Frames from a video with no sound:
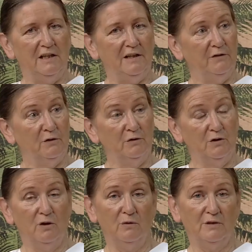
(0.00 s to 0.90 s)
If you're
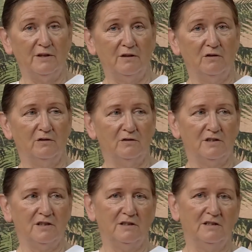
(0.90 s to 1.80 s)
not with
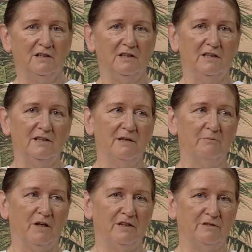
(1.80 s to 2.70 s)
God,
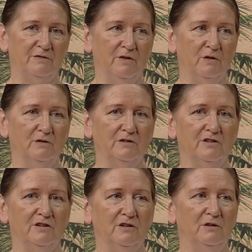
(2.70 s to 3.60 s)
then by
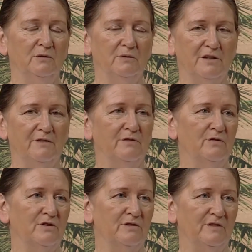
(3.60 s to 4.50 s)
default you're with the
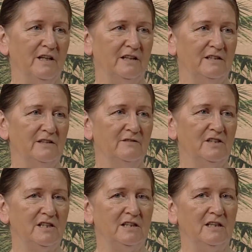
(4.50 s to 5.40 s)
force of
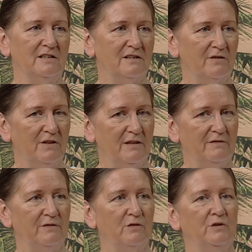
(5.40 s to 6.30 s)
negativity, and so
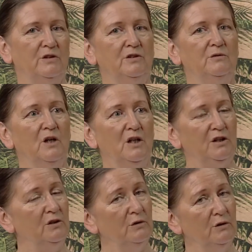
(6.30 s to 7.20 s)
therefore you
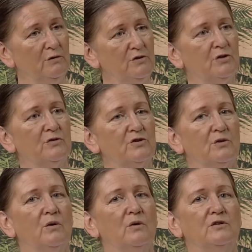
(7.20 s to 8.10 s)
lose your
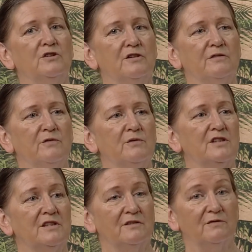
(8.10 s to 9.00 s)
soul to the
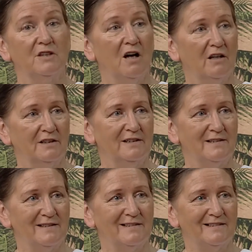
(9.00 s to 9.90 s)
forces of
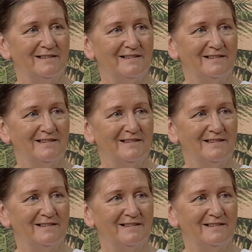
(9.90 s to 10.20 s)
darkness.